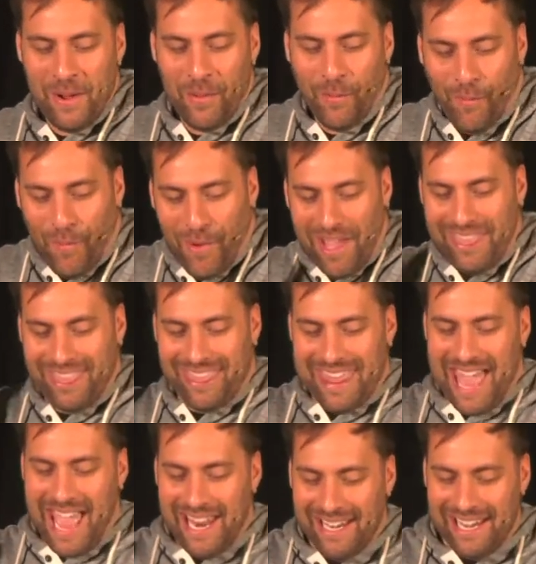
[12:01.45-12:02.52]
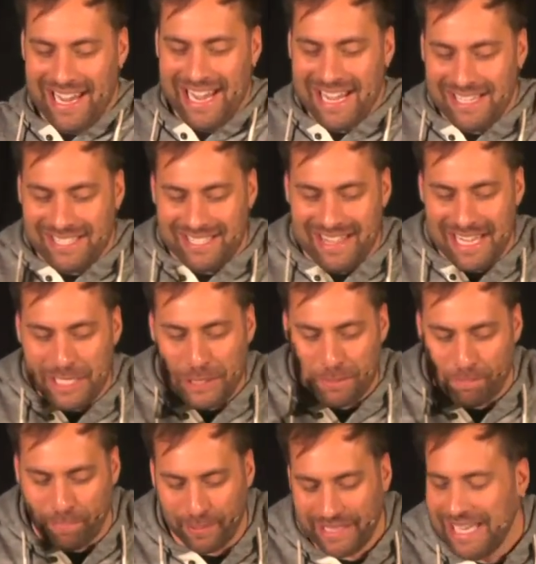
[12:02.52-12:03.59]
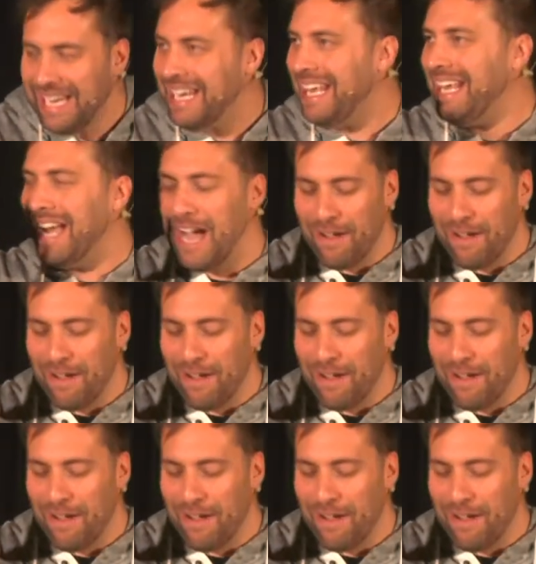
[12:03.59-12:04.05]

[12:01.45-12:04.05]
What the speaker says: What then is this bleating